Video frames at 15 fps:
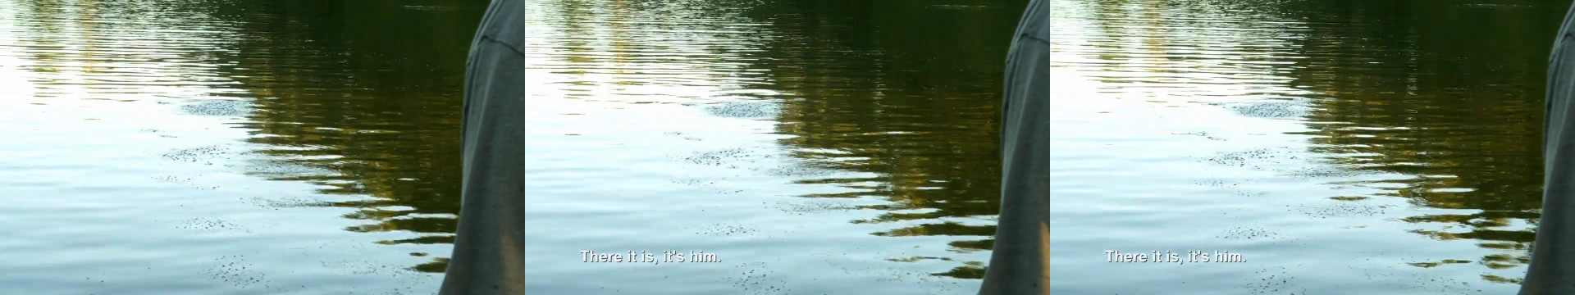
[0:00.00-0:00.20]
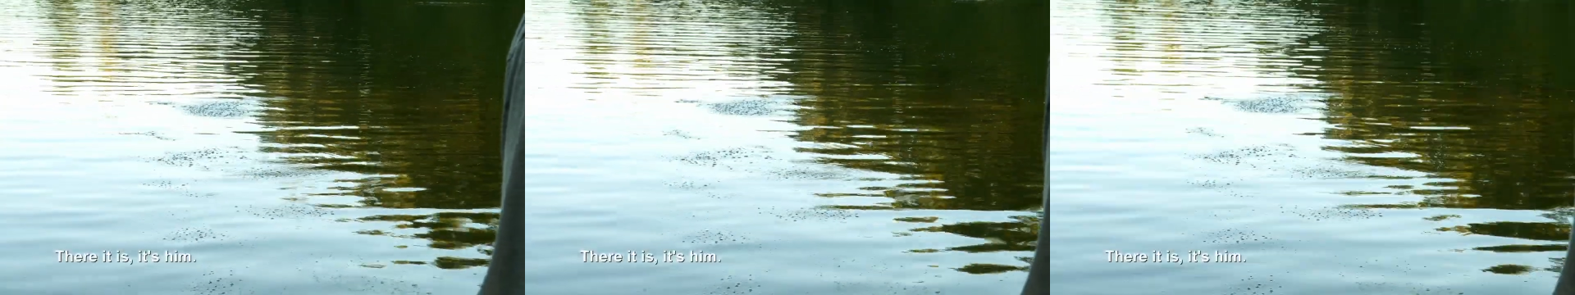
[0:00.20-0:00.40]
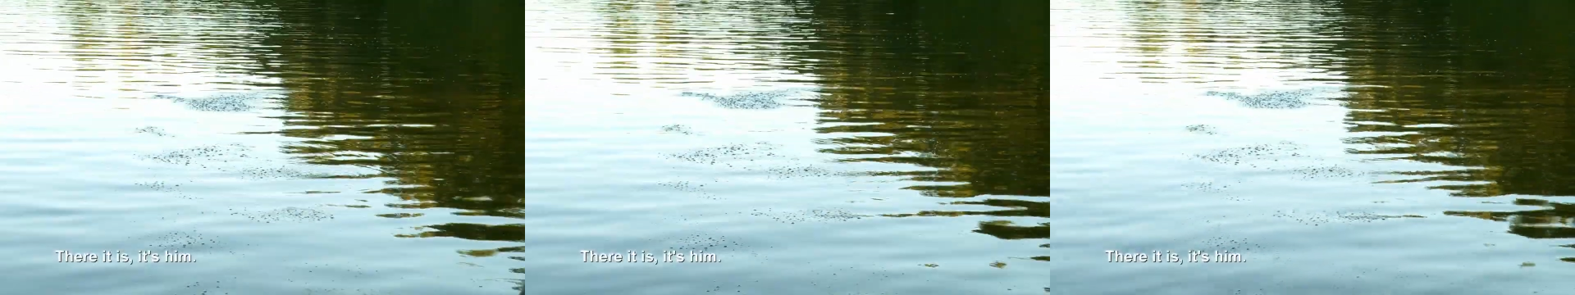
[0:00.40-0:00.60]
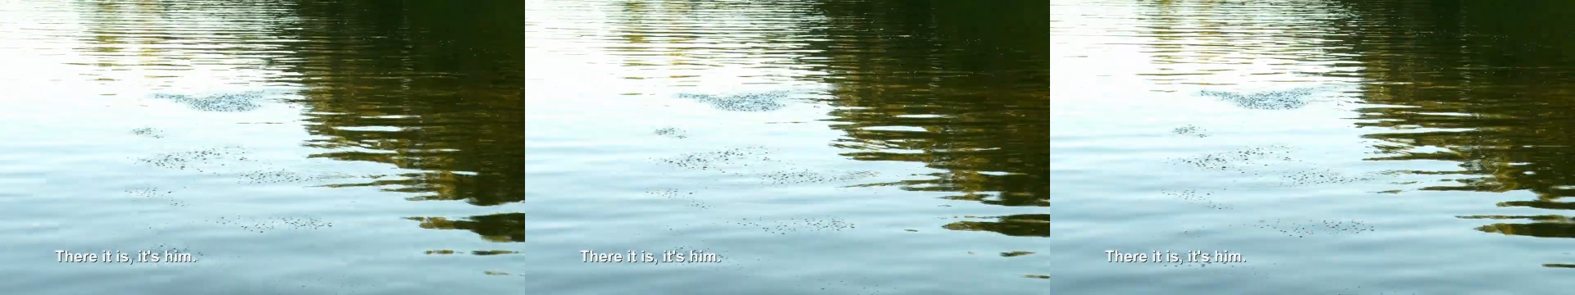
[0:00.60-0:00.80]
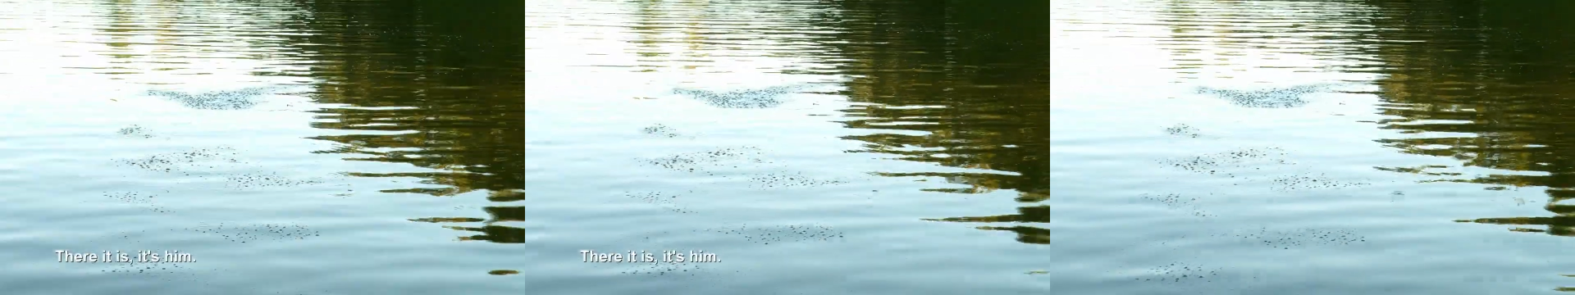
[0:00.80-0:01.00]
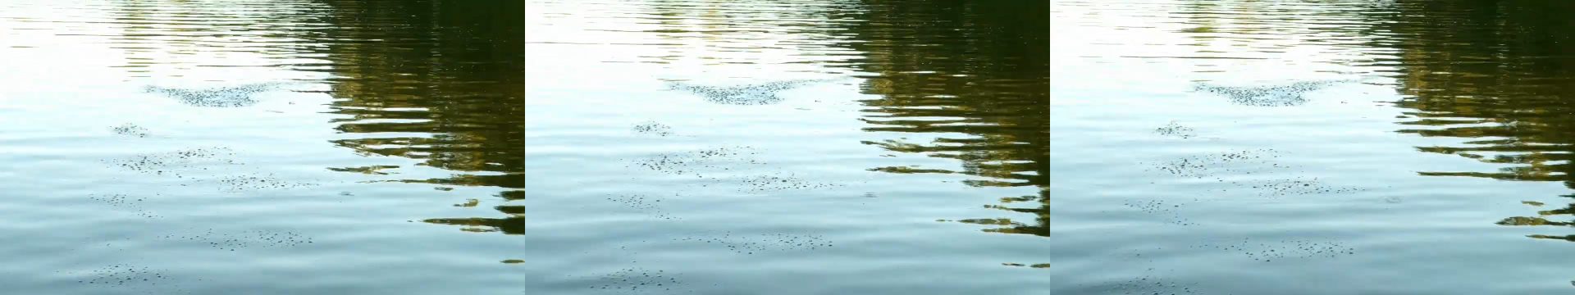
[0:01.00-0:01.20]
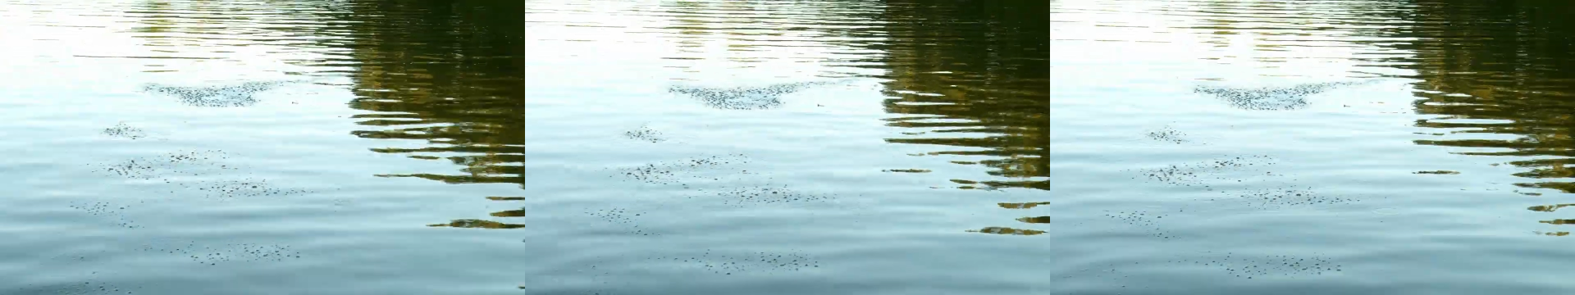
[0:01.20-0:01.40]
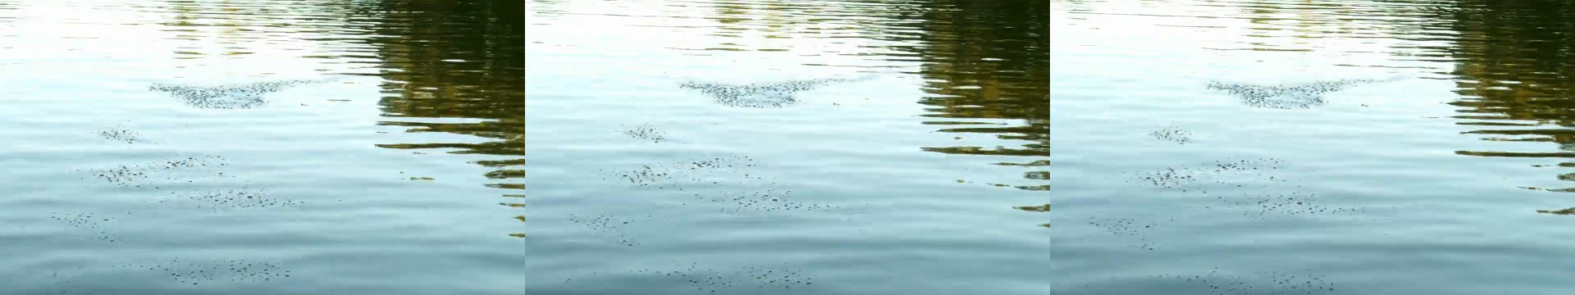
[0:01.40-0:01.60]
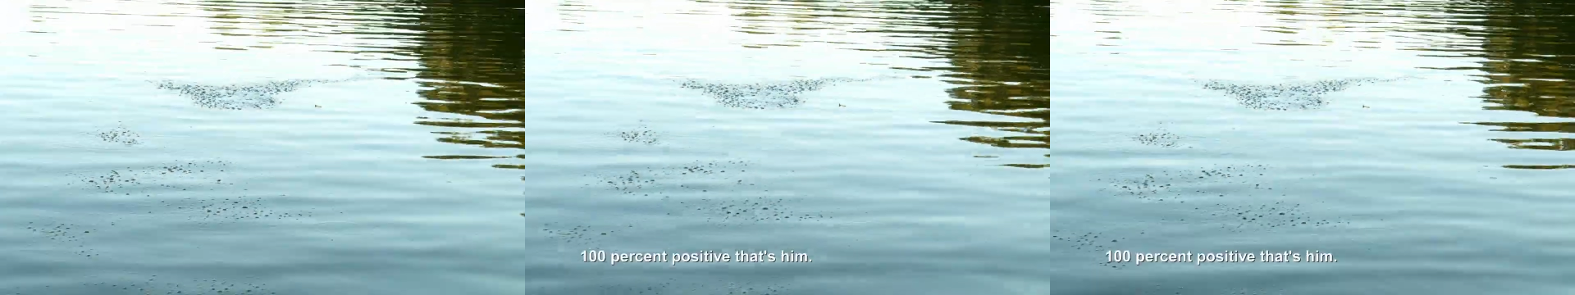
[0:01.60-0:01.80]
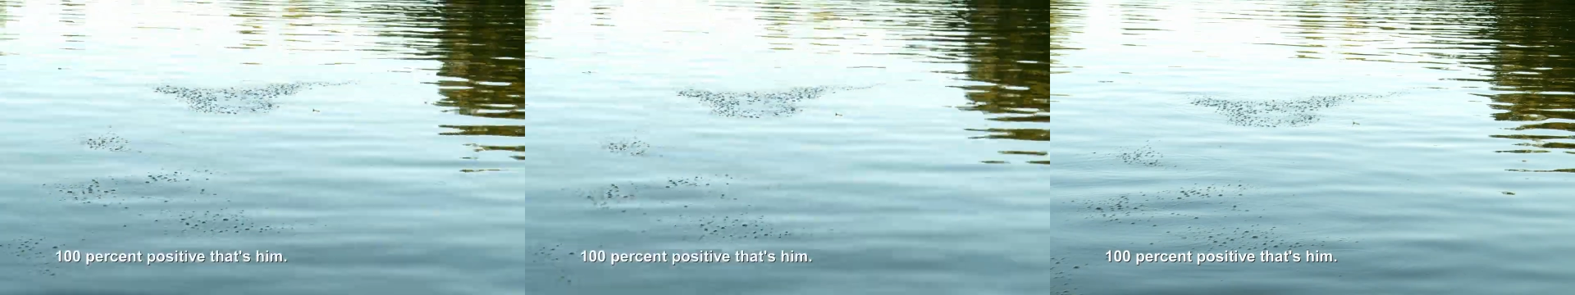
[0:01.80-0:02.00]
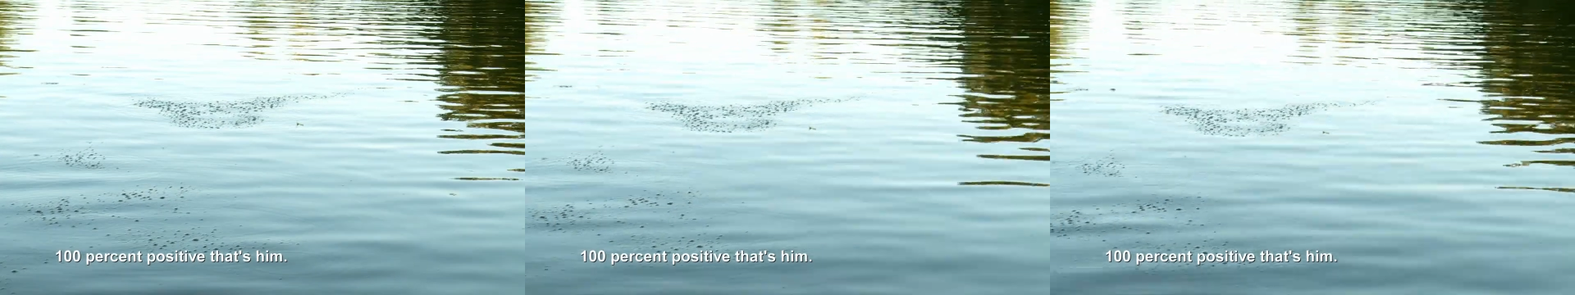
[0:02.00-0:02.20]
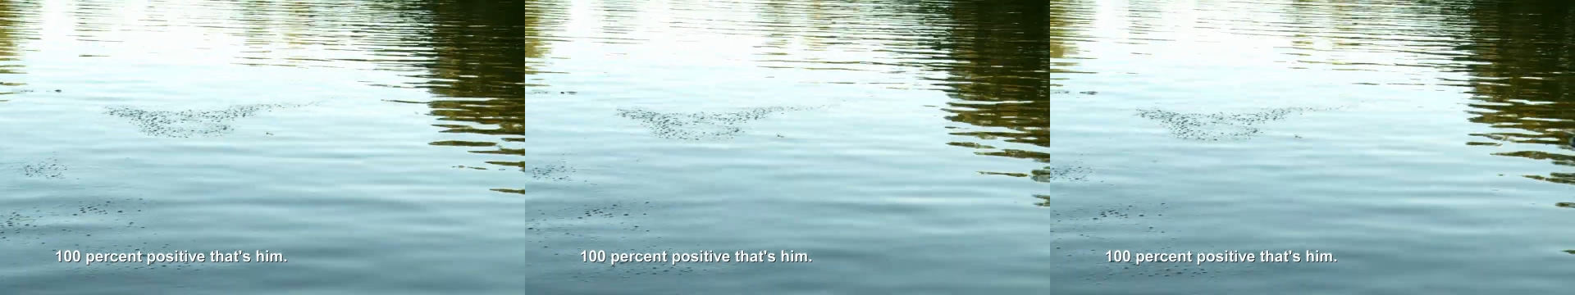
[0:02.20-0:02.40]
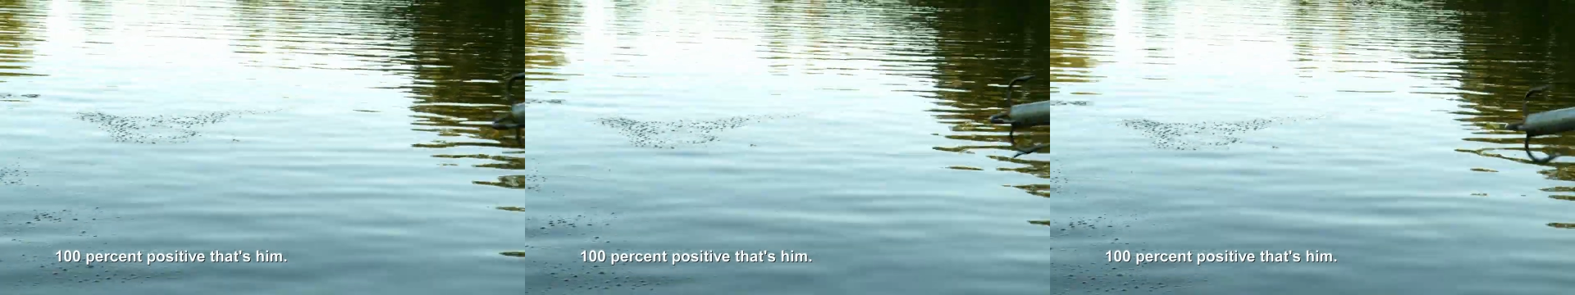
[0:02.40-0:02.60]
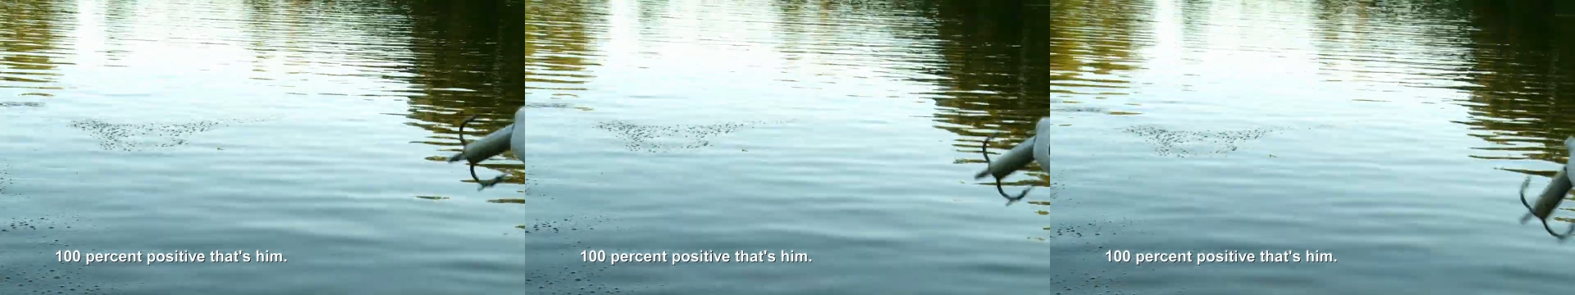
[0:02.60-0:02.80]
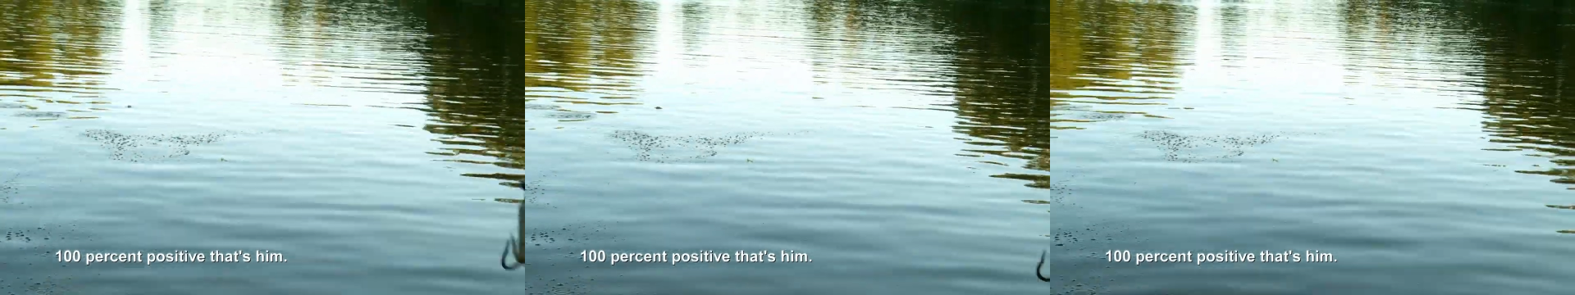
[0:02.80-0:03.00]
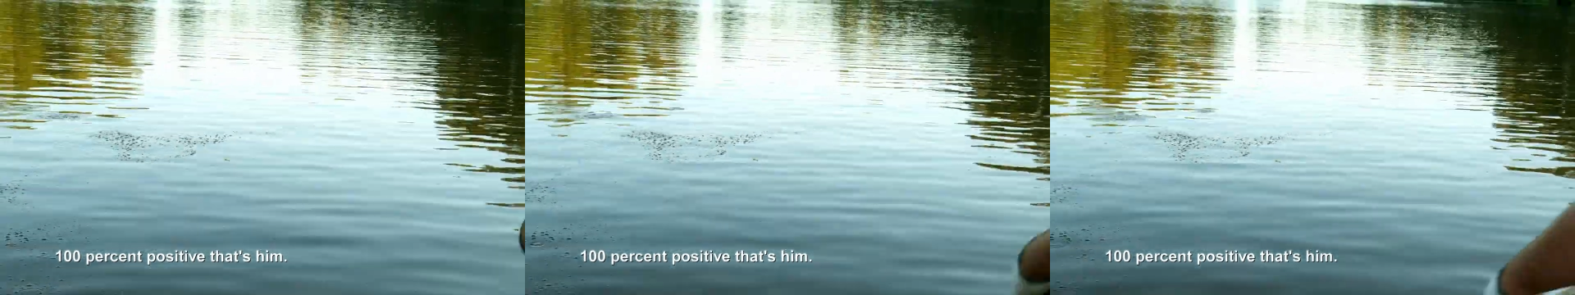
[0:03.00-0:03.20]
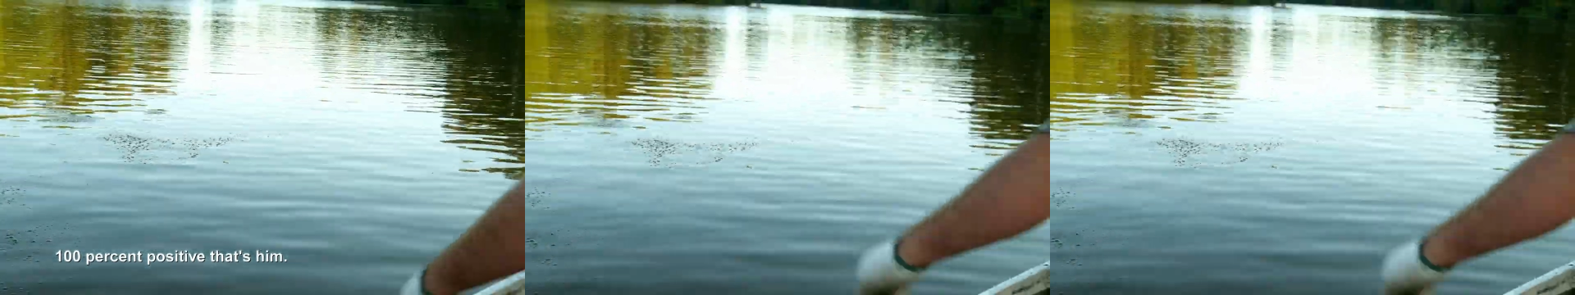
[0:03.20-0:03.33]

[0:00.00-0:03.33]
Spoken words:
(no speaker visible)